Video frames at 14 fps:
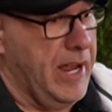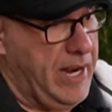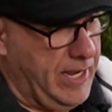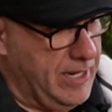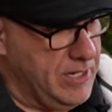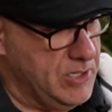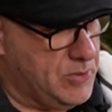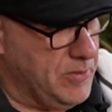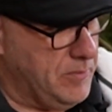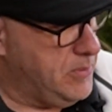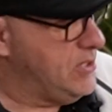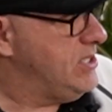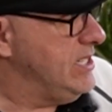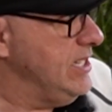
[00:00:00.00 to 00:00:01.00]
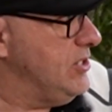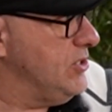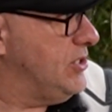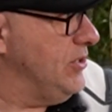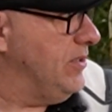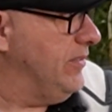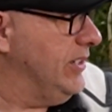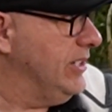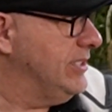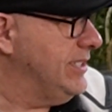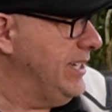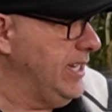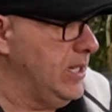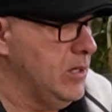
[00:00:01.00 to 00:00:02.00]
And I got into a prestigious
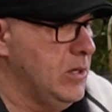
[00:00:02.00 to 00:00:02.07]
university.